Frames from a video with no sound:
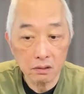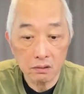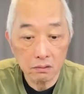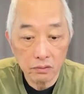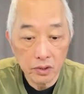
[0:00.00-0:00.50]

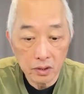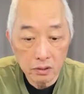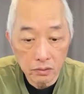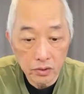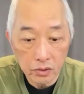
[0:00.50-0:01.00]
We
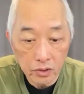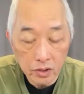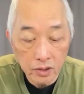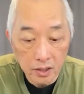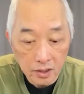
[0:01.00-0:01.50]
should
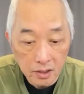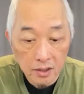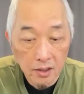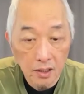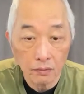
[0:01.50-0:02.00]
just
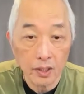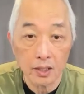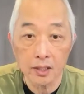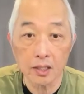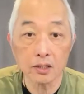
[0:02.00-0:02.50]
insist that we
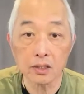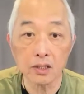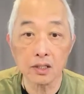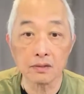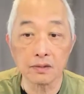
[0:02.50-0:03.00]
continue to
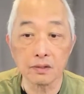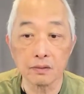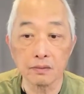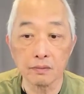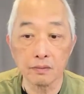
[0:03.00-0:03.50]
live,
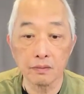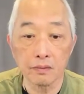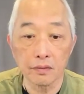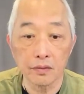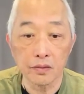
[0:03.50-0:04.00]

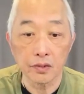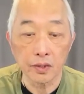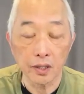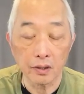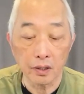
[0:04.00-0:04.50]

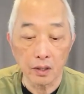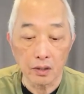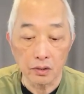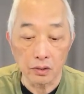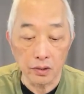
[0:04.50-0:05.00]
right?
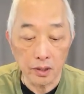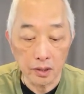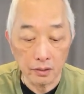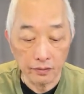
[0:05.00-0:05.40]
So we need to